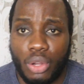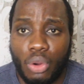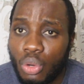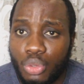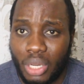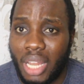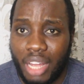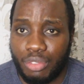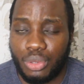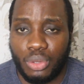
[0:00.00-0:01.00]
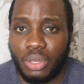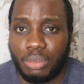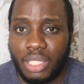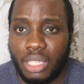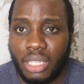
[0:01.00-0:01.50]
on your life, you know what
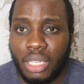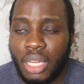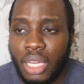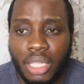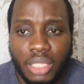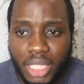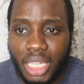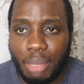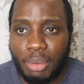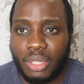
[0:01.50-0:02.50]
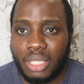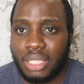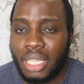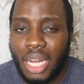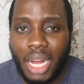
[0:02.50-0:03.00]
I'm saying? Think about it.
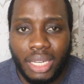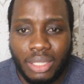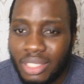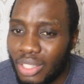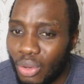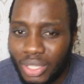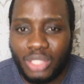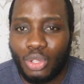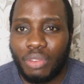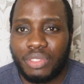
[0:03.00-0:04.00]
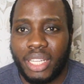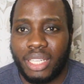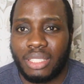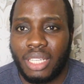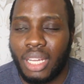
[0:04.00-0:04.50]
And on the tough
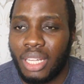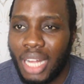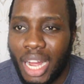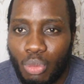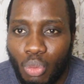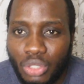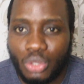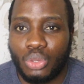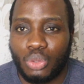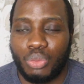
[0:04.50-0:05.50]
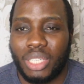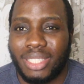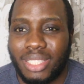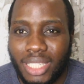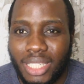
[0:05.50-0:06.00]
days, I want you to really